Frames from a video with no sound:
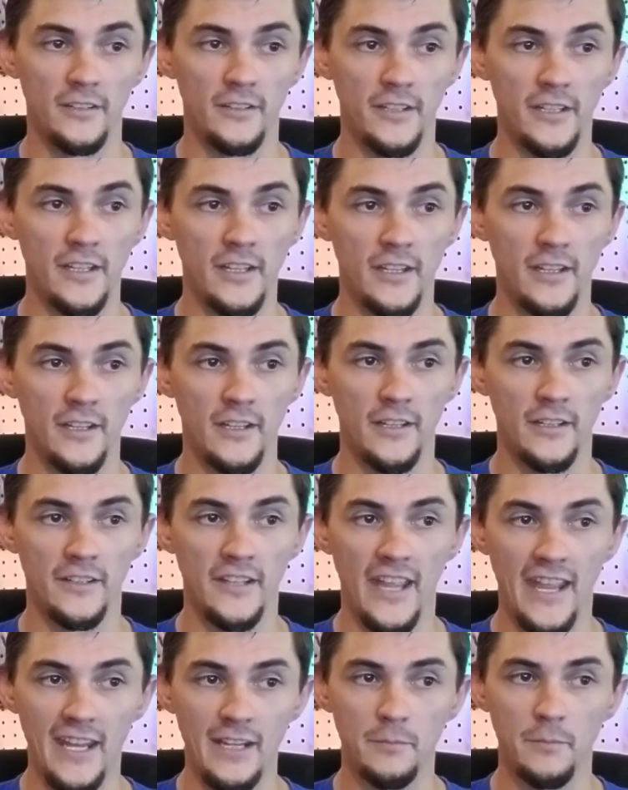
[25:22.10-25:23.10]
the
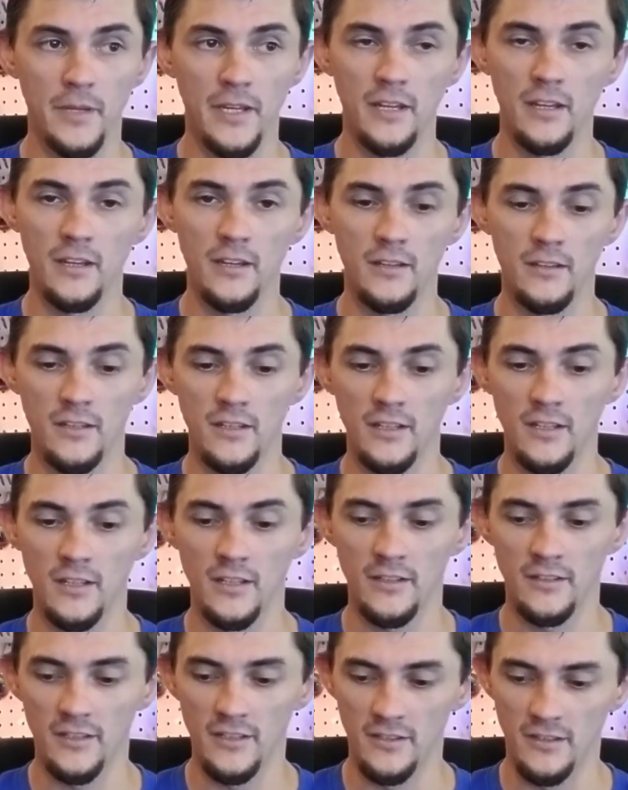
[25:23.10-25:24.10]
NP,
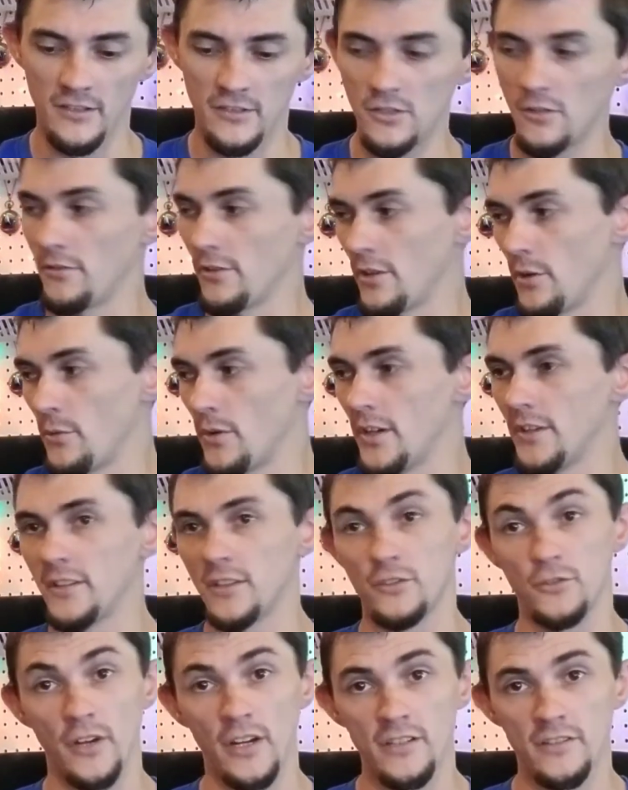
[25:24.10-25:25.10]
the 231, the
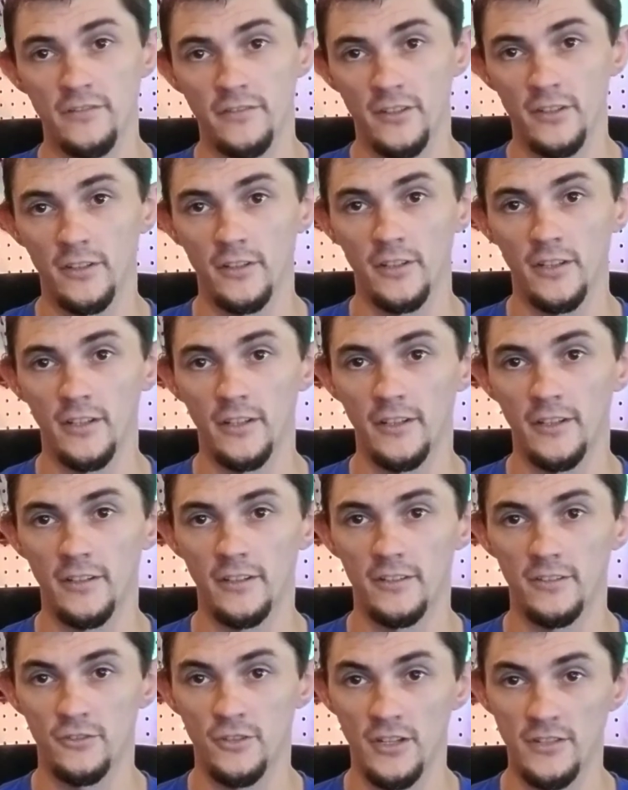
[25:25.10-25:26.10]
transfer
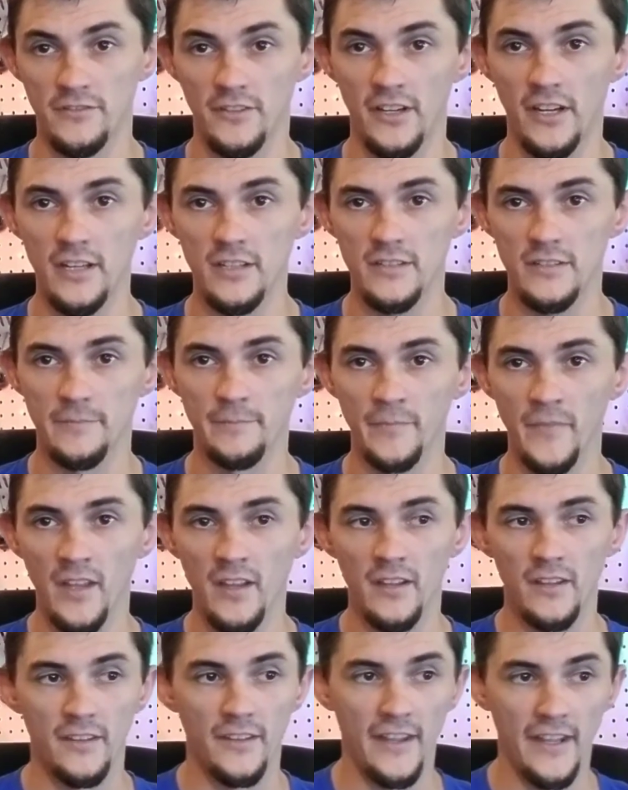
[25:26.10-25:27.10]
case,
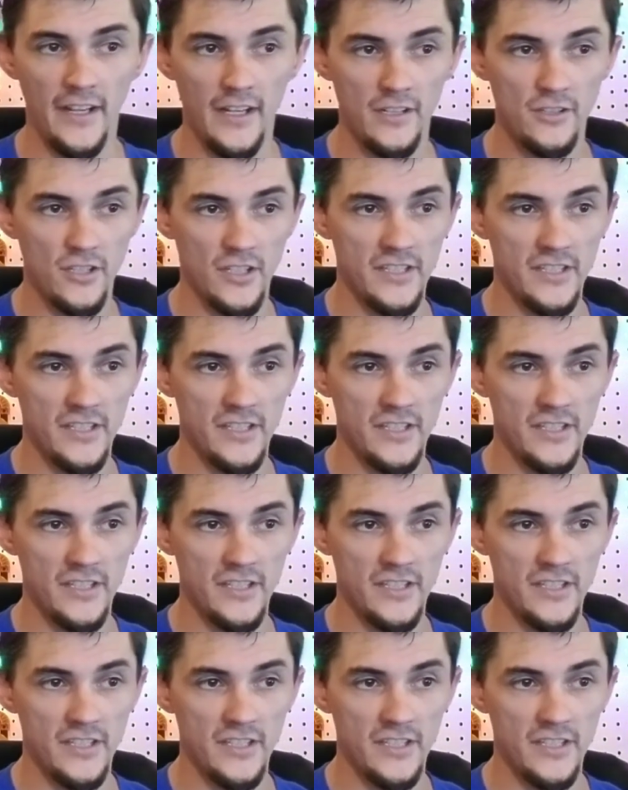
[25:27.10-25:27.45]
that actually